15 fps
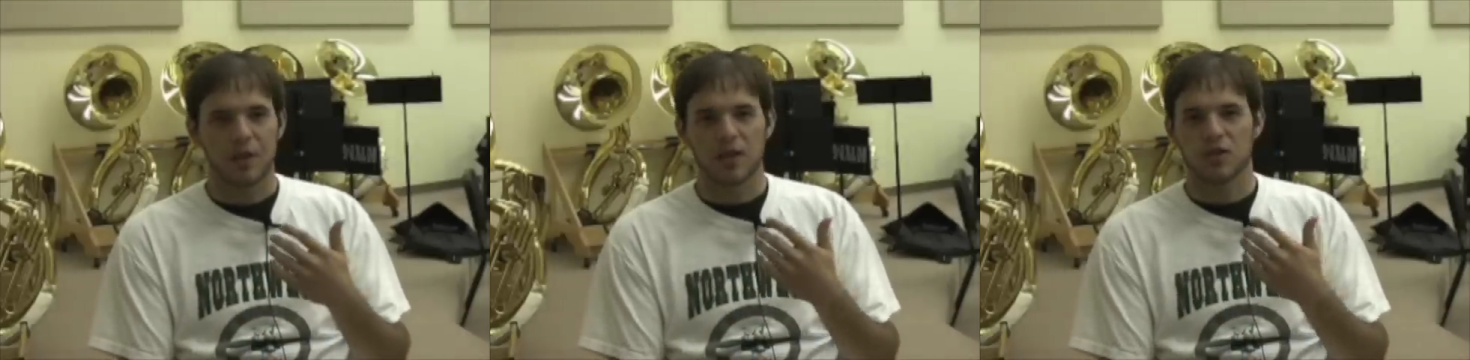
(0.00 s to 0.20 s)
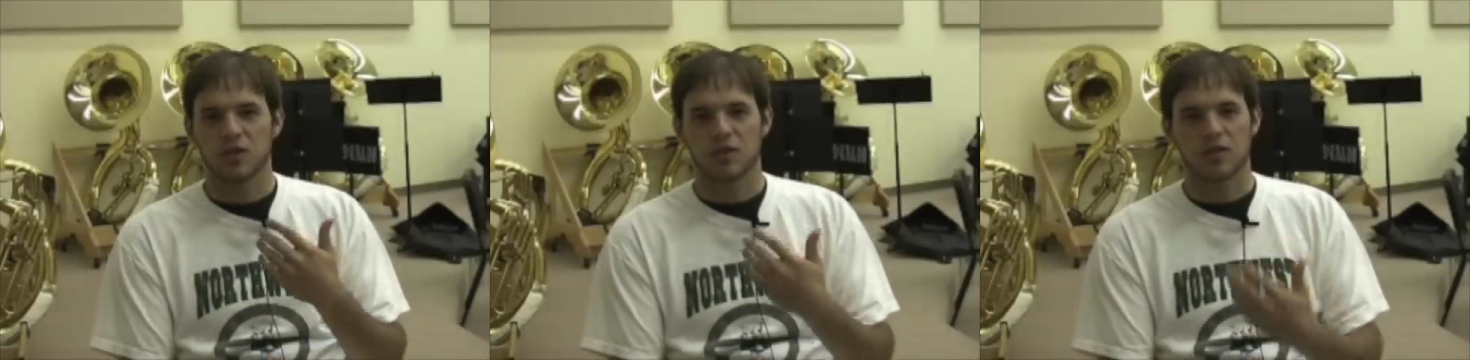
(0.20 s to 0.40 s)

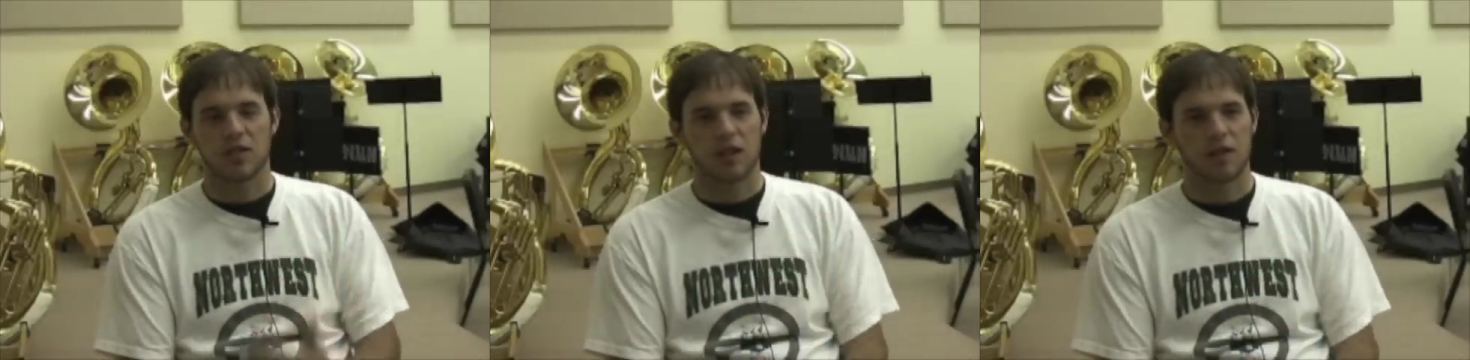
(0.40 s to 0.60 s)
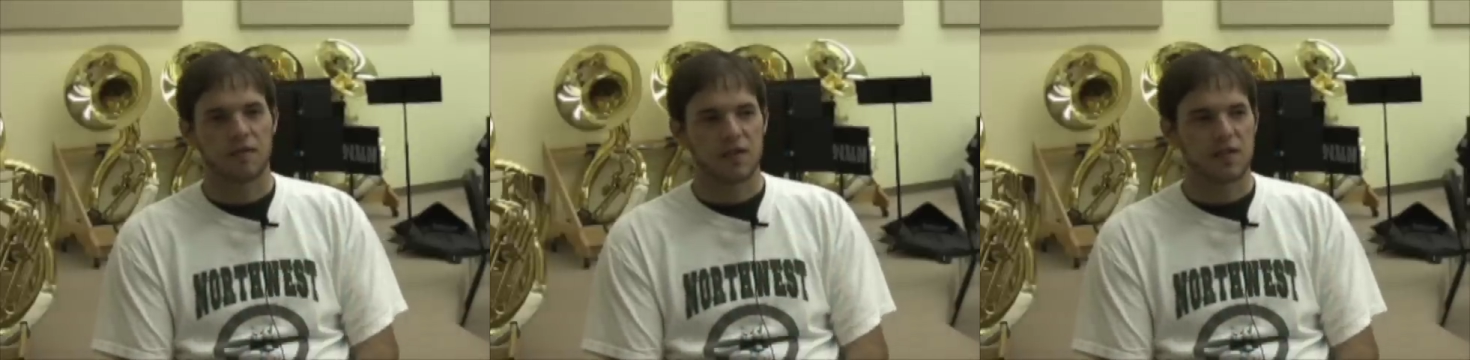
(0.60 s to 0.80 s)
making sure
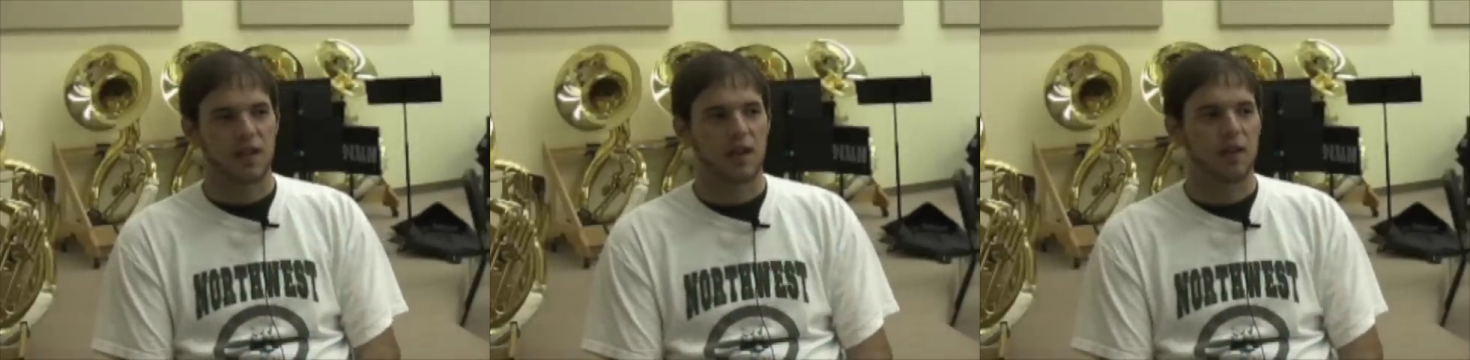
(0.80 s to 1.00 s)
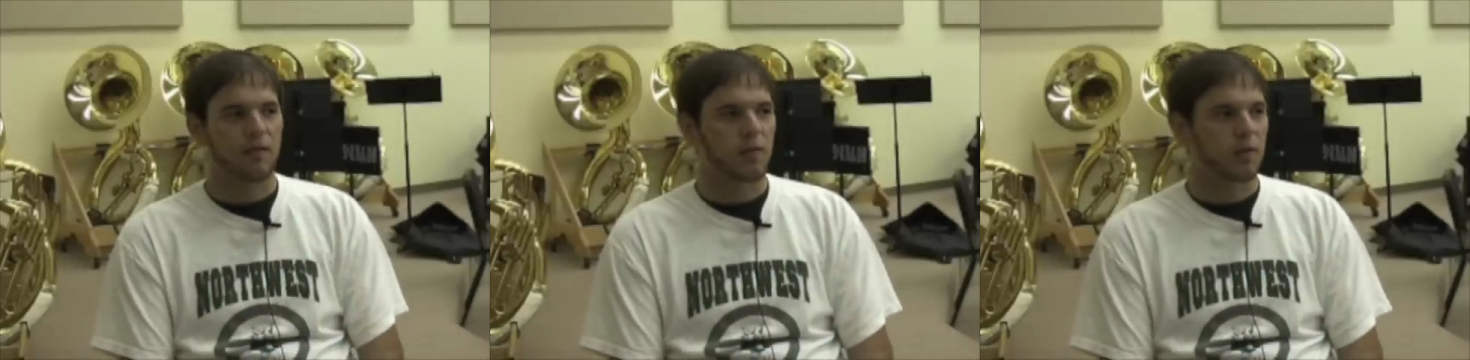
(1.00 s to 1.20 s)
stuff's
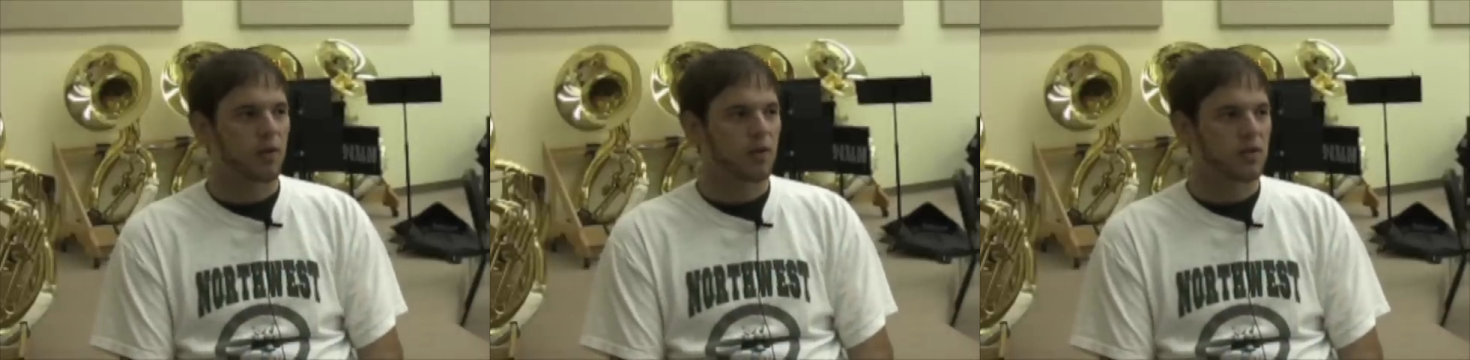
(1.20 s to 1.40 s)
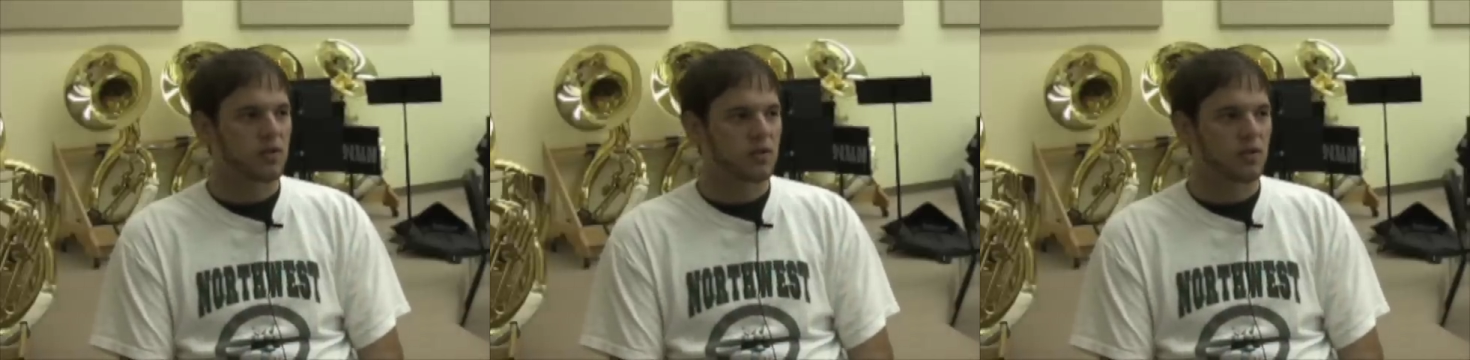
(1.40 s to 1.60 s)
set up for
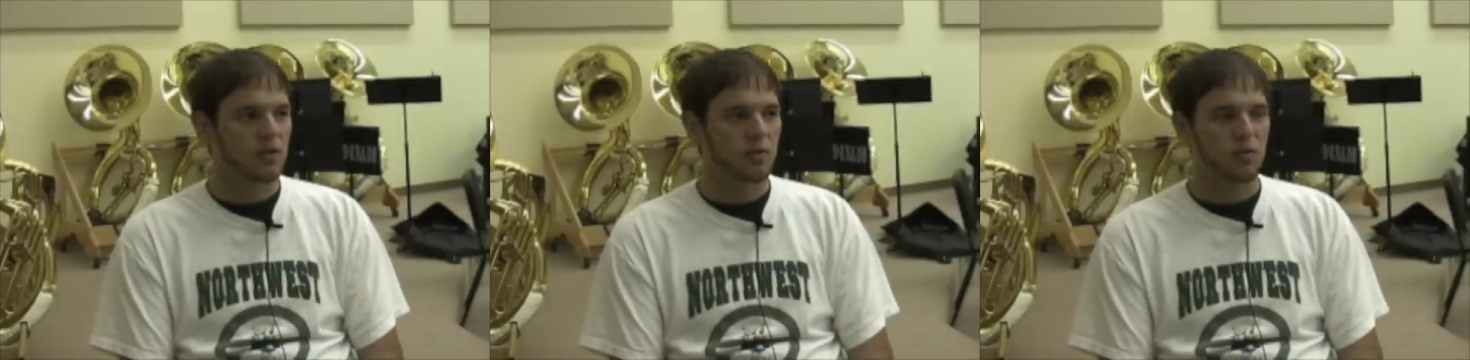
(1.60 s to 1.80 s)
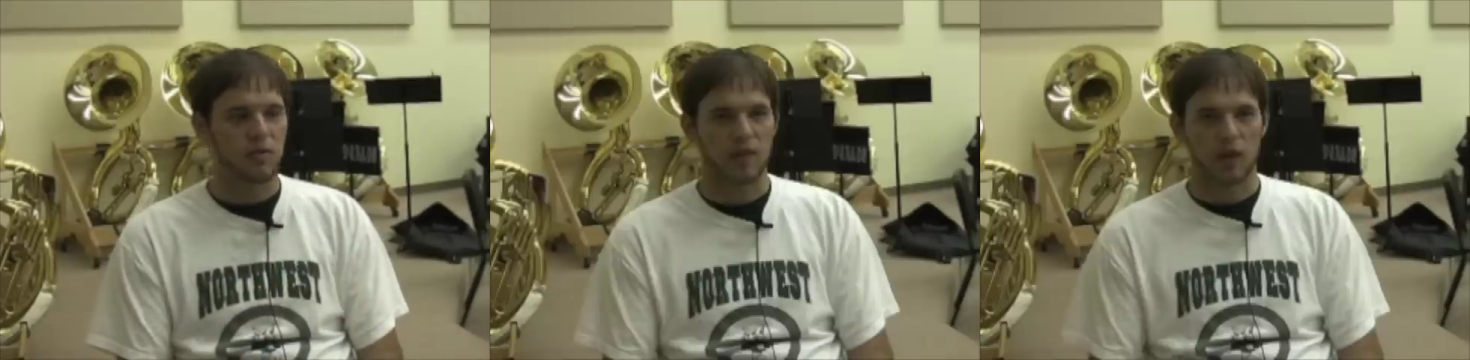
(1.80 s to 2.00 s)

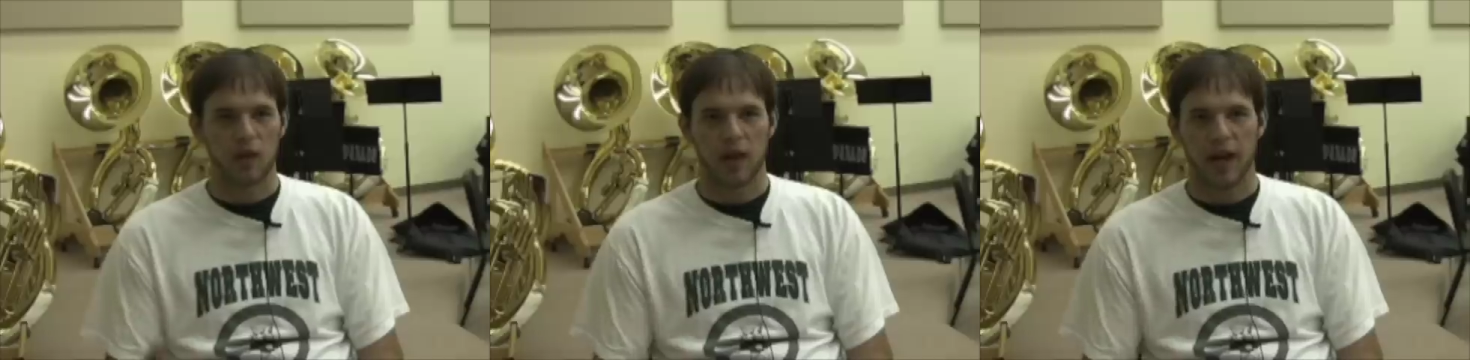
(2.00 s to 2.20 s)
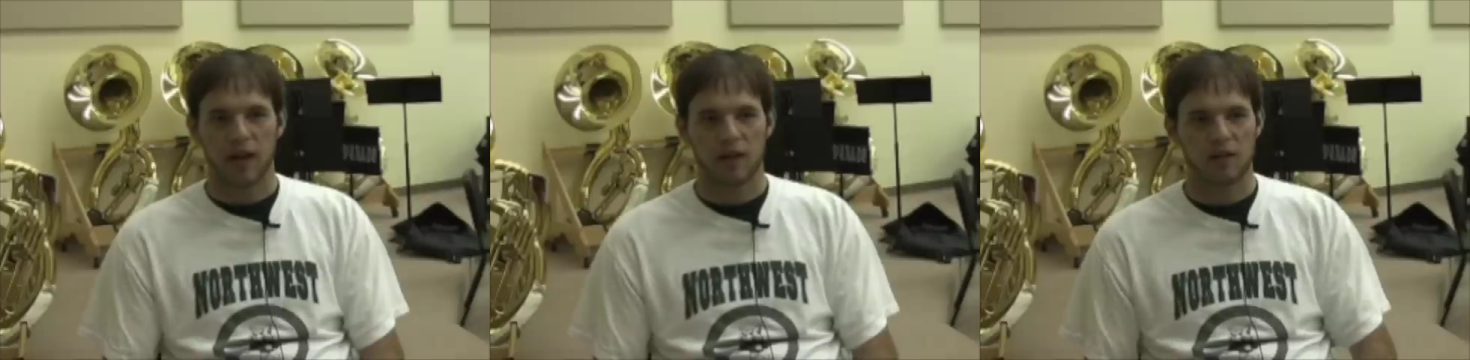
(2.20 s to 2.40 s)
rehearsal,
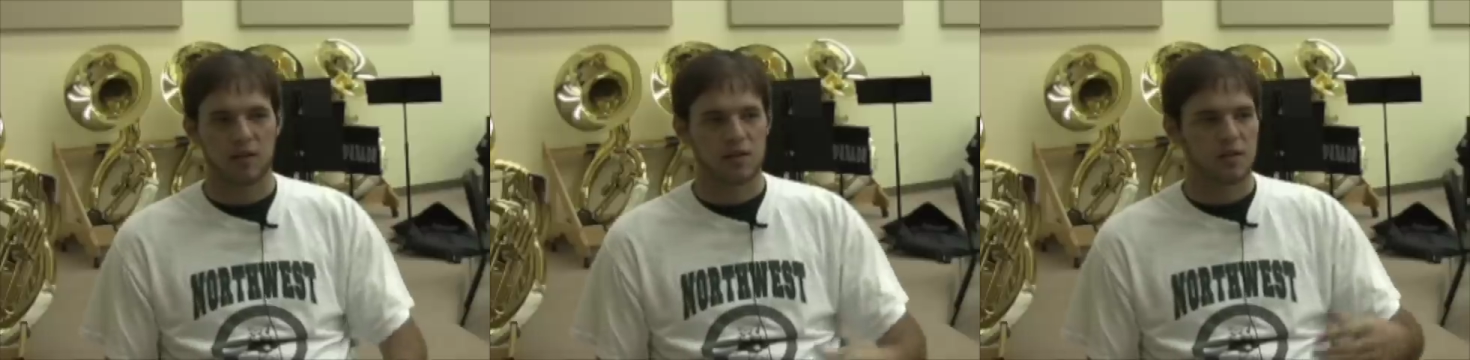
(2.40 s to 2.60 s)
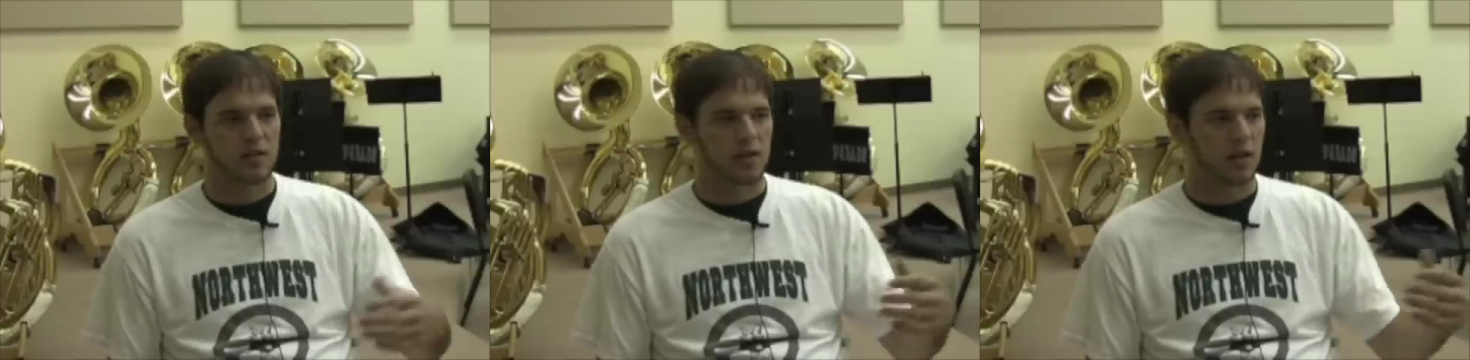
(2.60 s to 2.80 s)
moving
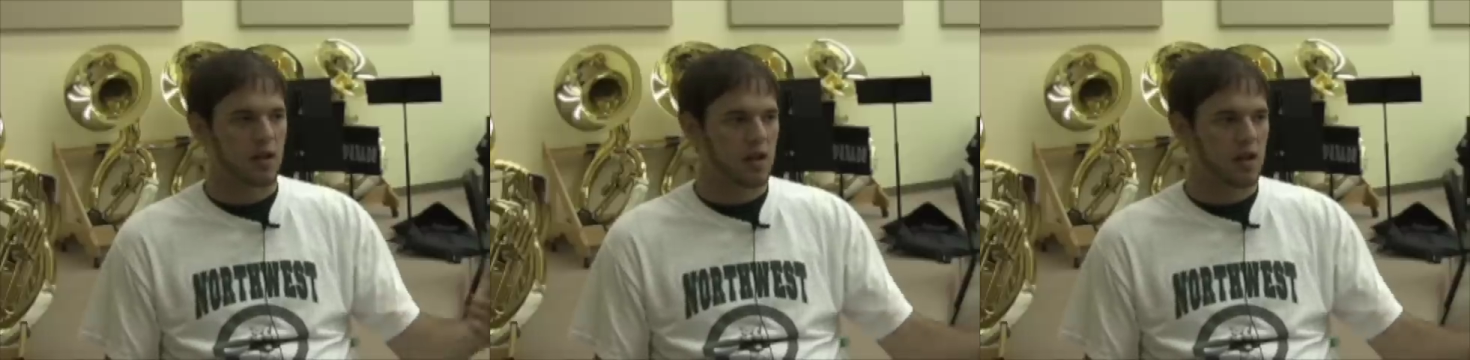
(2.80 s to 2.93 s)
ladders,